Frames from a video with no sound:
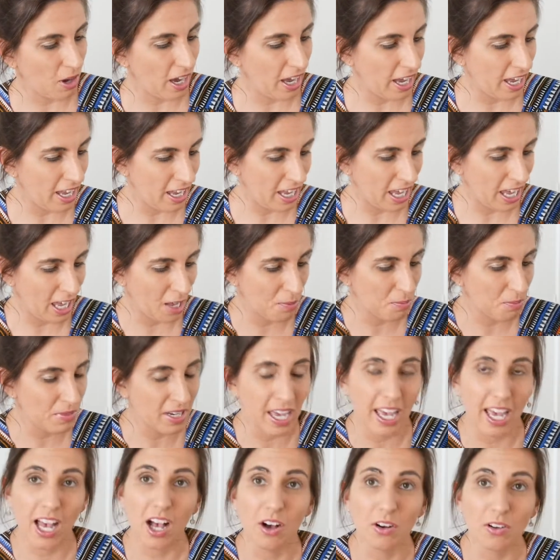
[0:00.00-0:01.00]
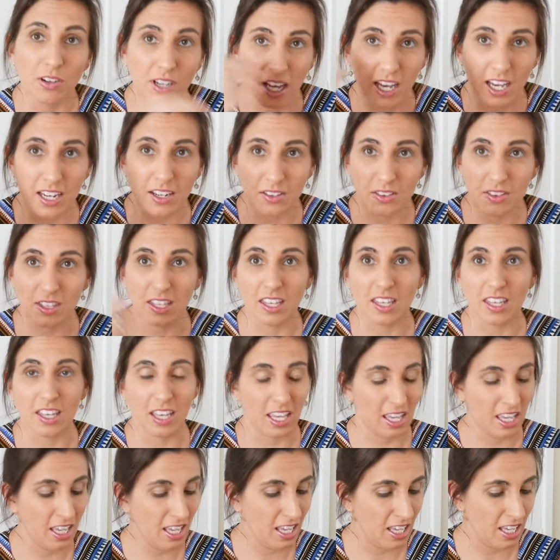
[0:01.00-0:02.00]
I am now kind of thinking
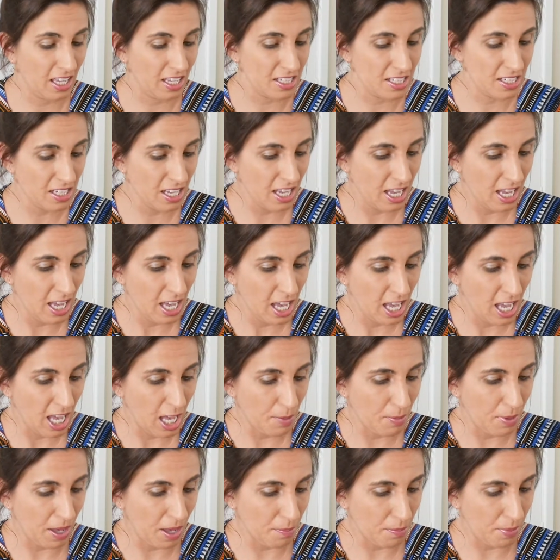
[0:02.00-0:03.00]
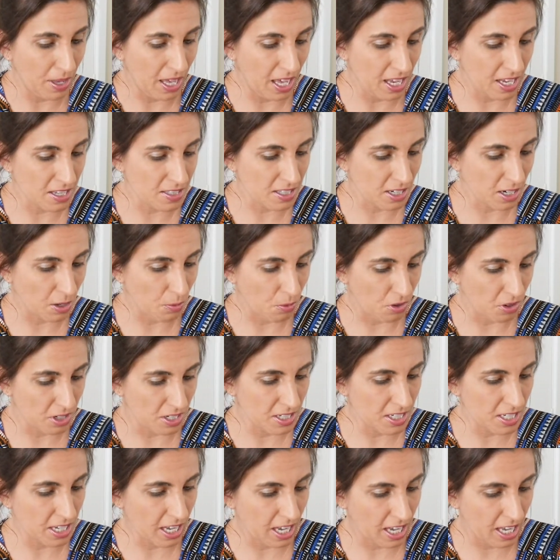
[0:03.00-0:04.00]
ahead about bags that I want to
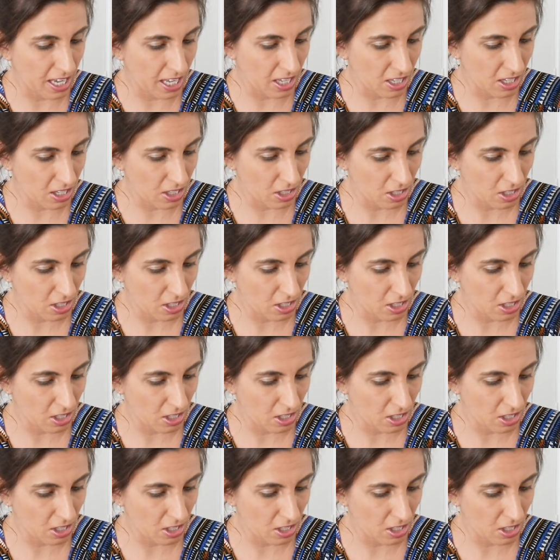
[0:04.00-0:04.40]
take